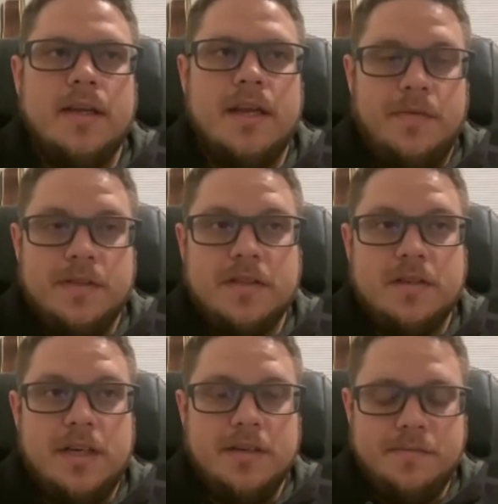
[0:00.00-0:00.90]
Now if it's
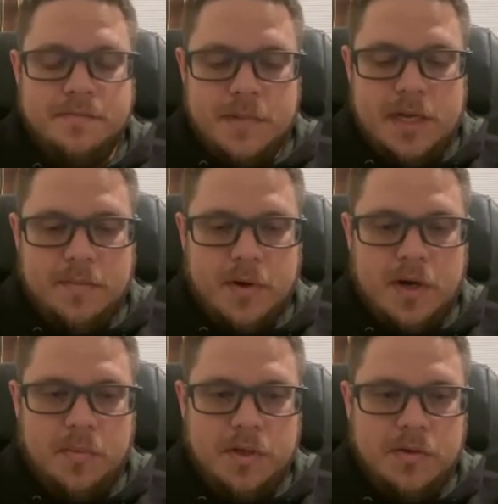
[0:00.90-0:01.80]
clear, I'm
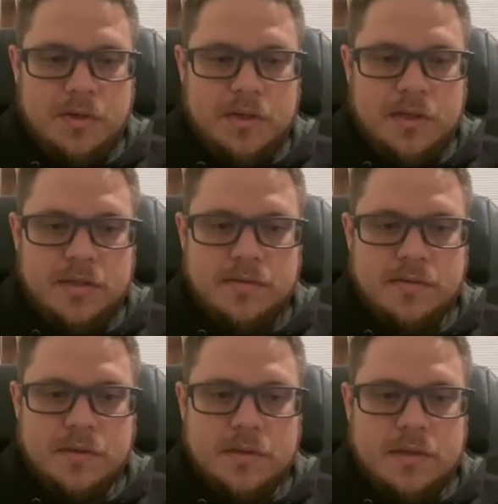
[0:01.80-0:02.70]
probably gonna
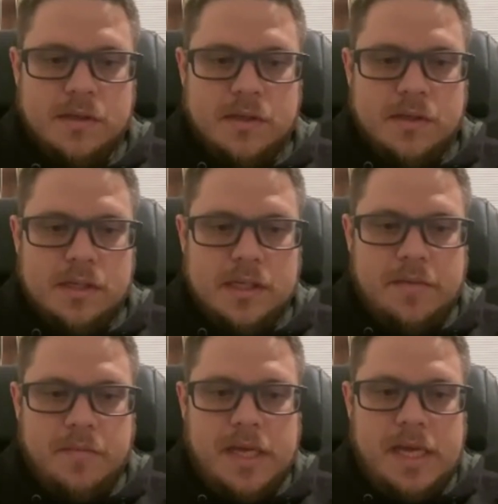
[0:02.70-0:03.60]
get
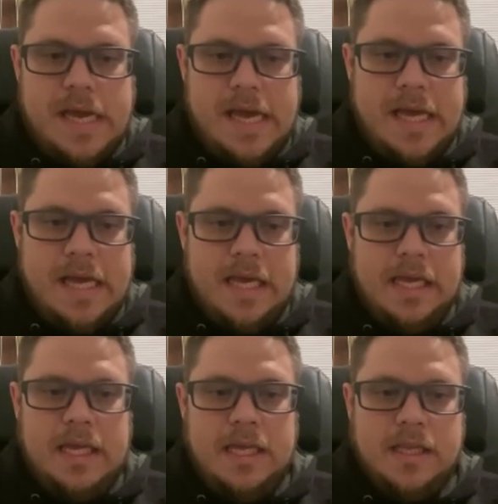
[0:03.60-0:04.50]
me
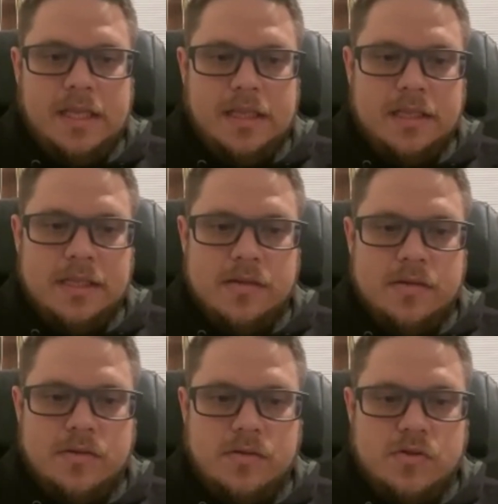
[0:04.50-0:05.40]
a
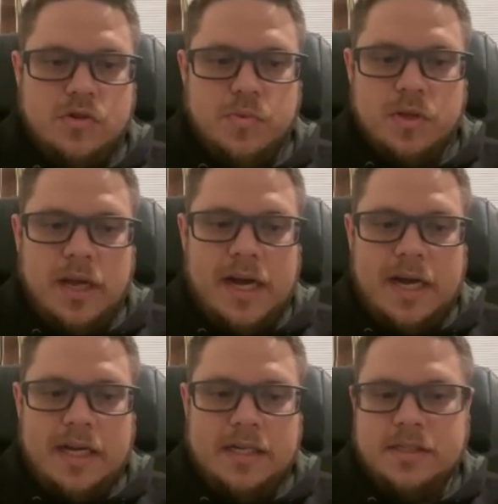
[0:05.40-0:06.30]
super
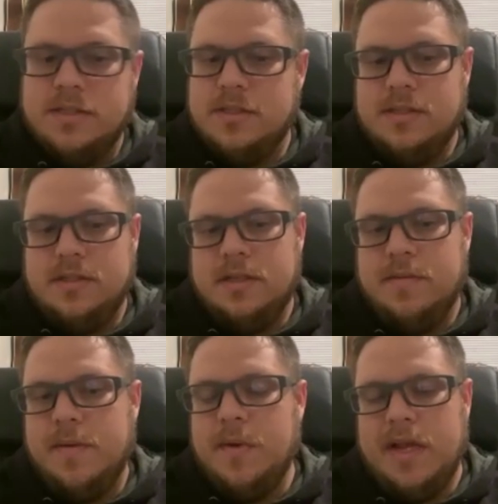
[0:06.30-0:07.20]
light,
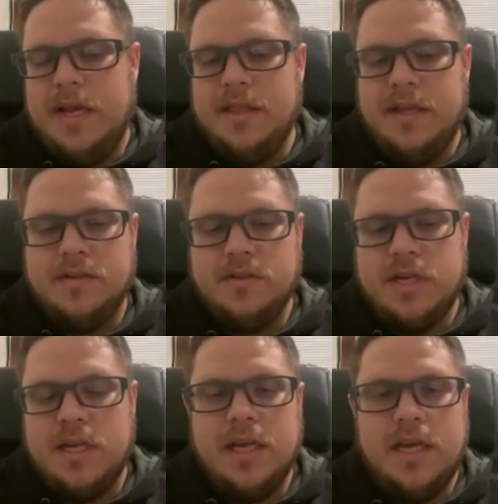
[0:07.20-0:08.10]
maybe an 1/8 ounce
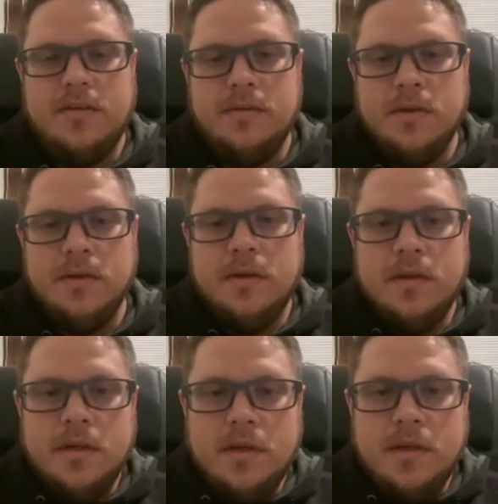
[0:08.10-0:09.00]
shaky head
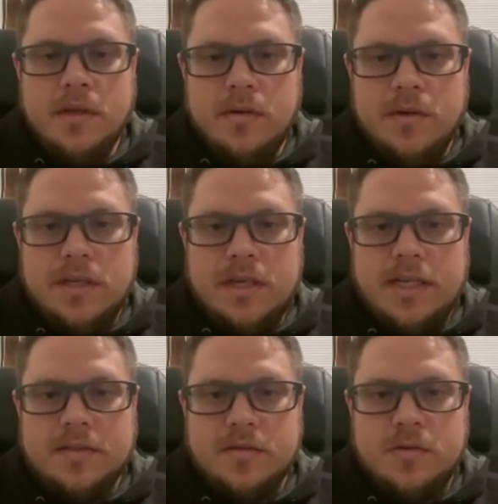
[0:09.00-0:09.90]
with a nice
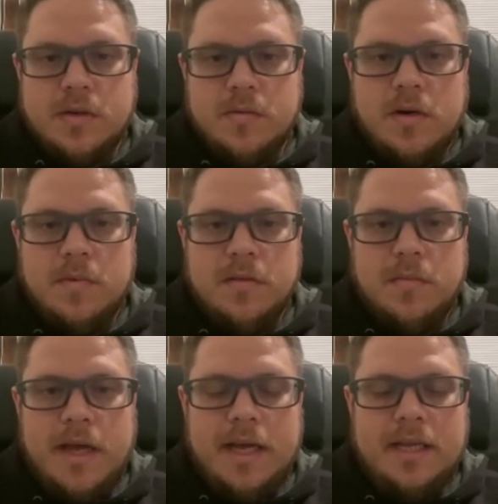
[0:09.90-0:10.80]
little trick worm on the
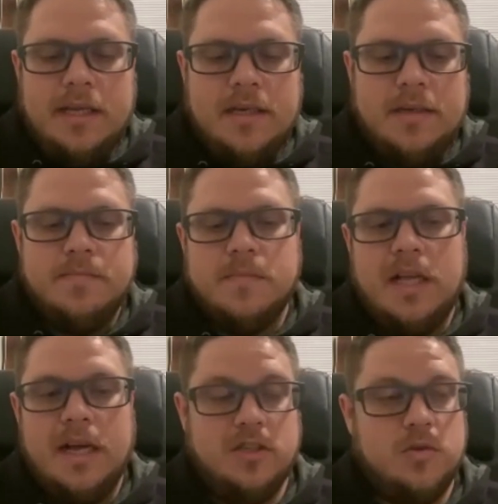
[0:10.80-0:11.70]
back. I
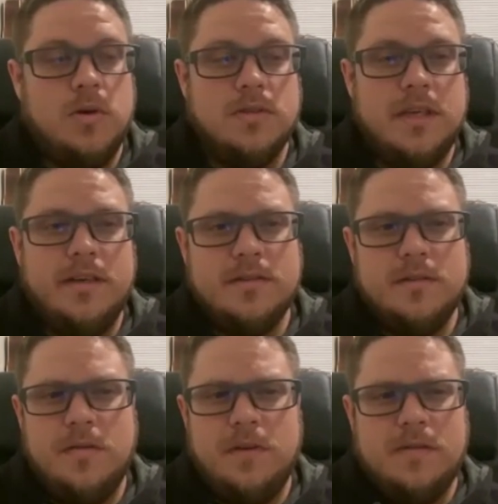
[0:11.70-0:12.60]
like squirrel tails. I don't
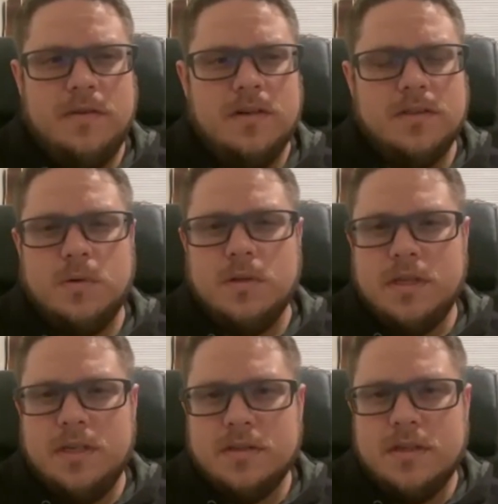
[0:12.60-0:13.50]
know if you ever heard of squirrel
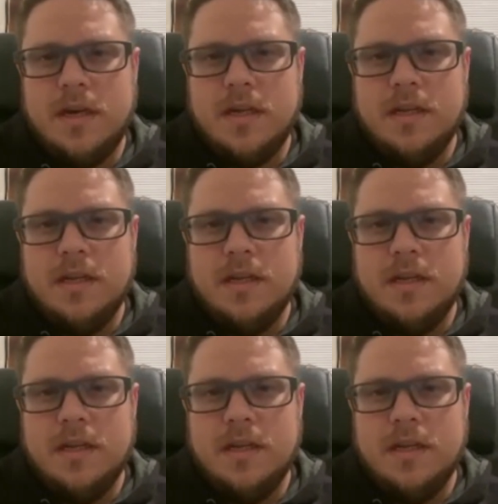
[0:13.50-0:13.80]
tails or not.